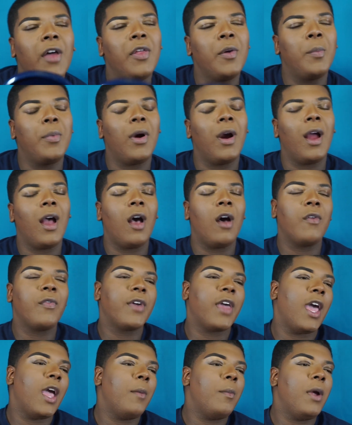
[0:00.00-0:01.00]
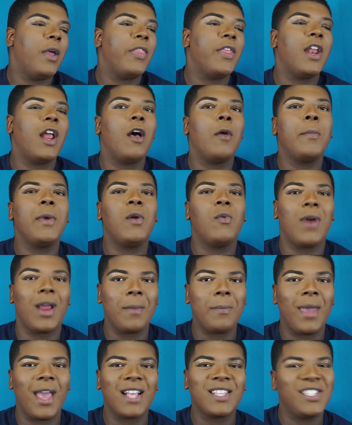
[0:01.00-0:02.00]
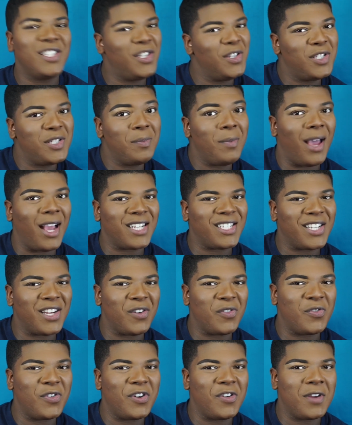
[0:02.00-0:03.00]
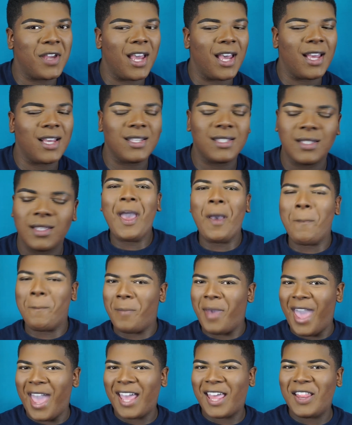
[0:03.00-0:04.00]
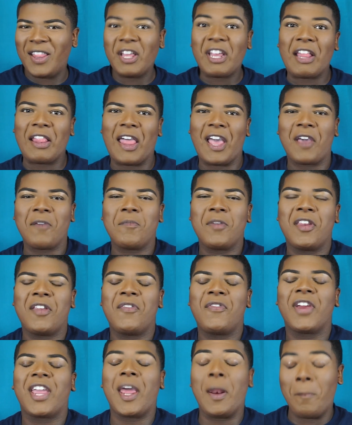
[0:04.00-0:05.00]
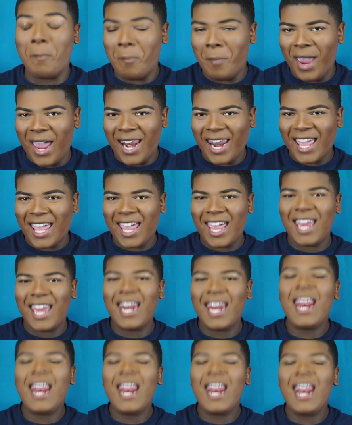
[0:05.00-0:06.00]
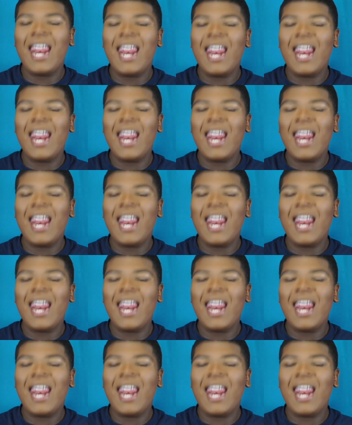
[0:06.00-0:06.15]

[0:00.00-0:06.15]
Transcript: other brow off camera and then I'll be right back to do some eyeshadow for you guys. I'm back and looking like a motherfucking mannequin.